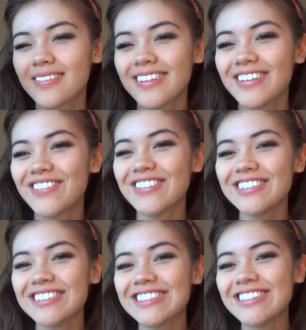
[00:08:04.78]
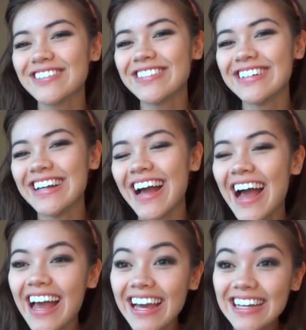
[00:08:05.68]
It feels so
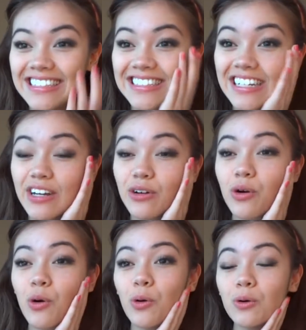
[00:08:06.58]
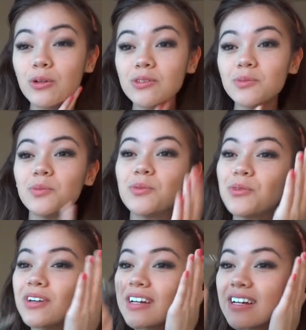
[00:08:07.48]
nice. It's like a cold
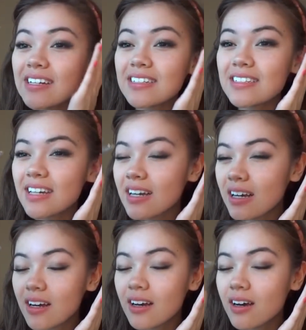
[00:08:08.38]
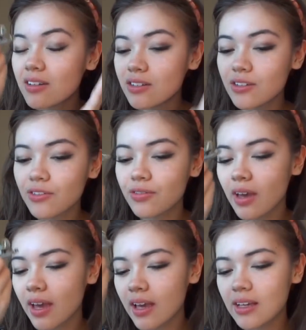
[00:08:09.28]
breeze on your
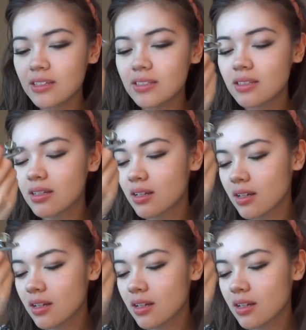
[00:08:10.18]
face.